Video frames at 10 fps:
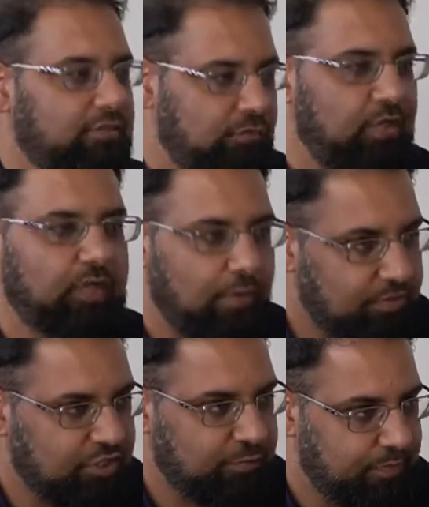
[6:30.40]
It comes
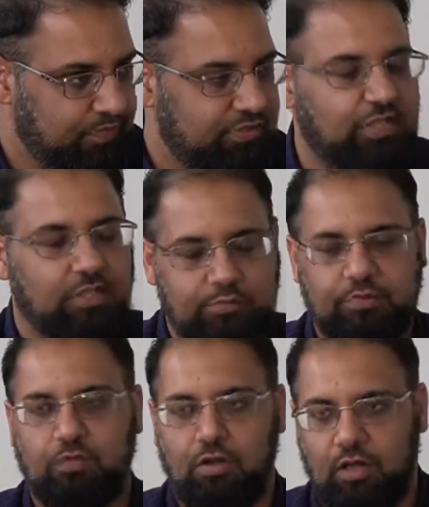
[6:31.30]
with experience. It comes with
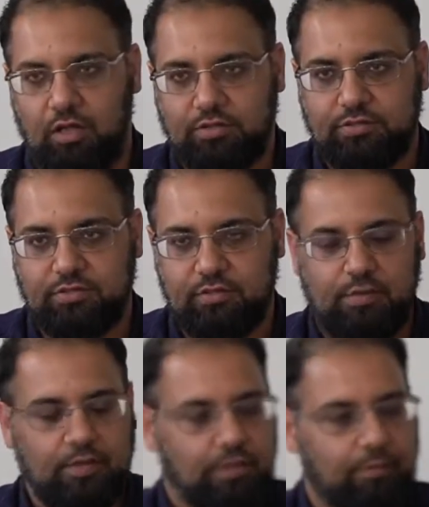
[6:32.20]
a lot of heart.
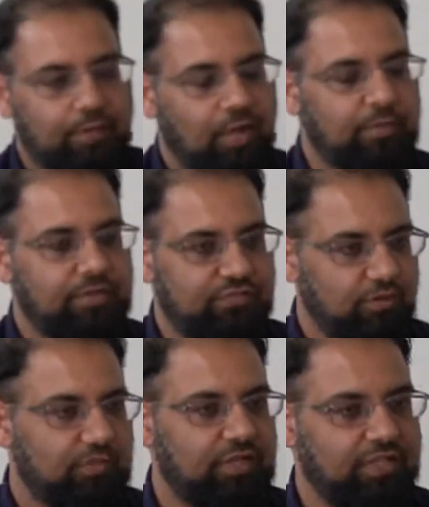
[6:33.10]
But if
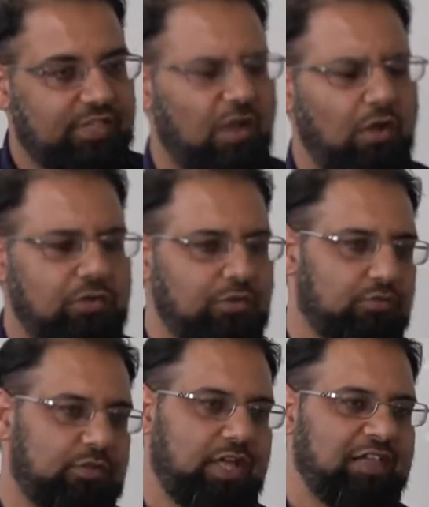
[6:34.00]
someone does say, oh, you
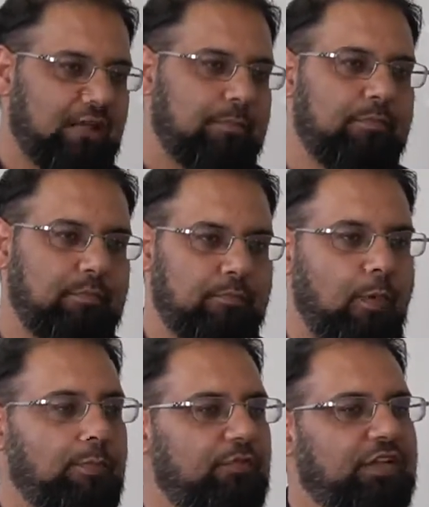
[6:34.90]
take that
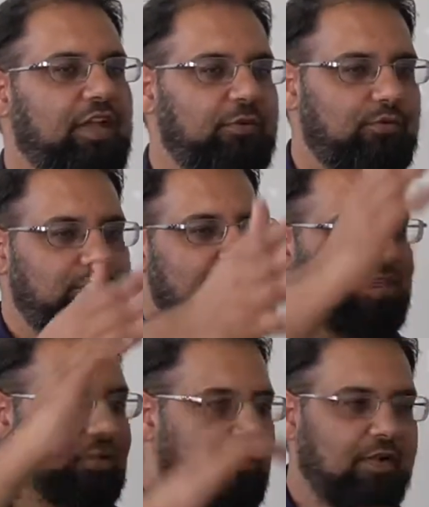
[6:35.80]
mop off your head, or take,
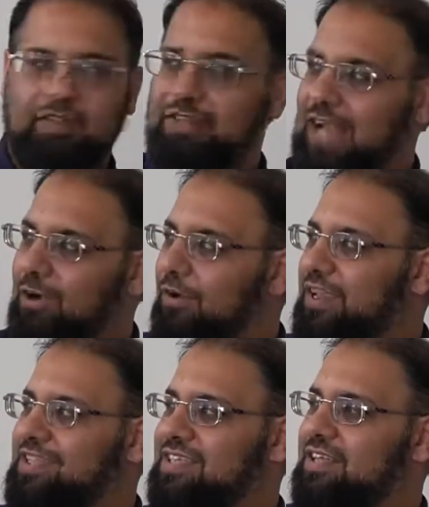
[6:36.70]
look how hot
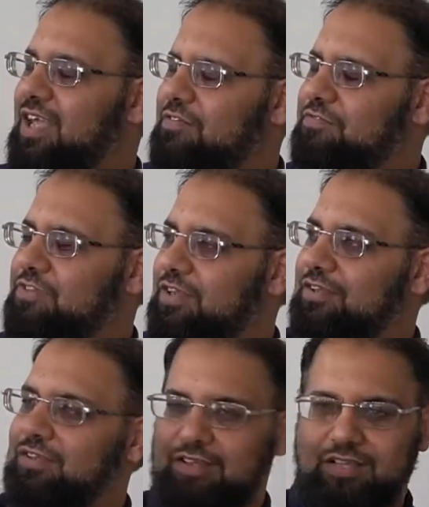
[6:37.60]
is it, love?
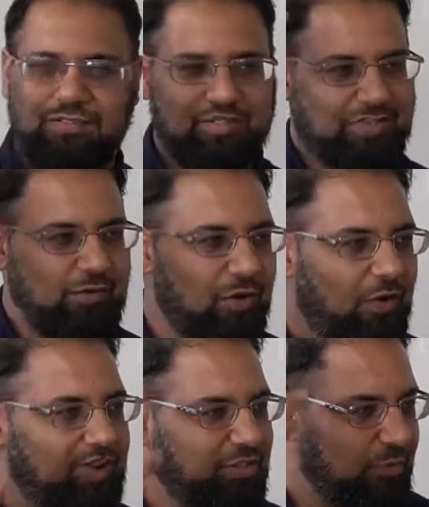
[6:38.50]
Look, it's so
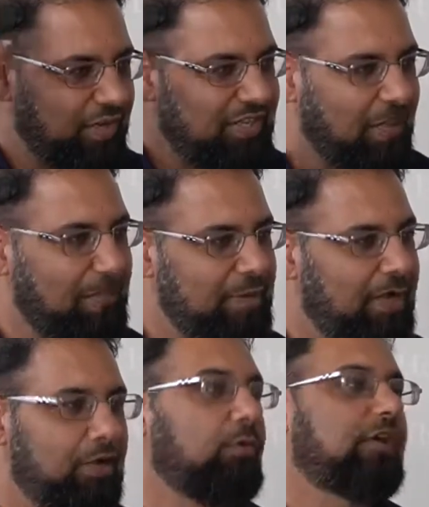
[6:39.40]
hot and you're wearing that bin
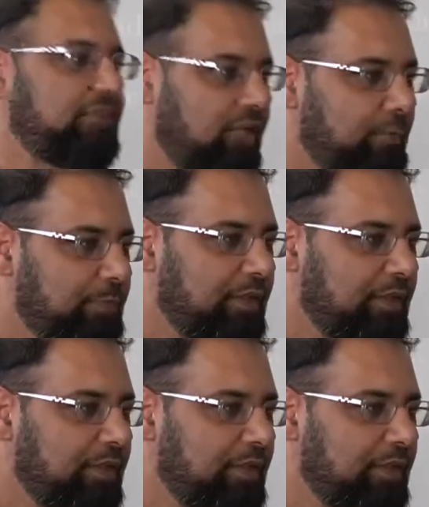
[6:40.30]
bag, whatever, yeah?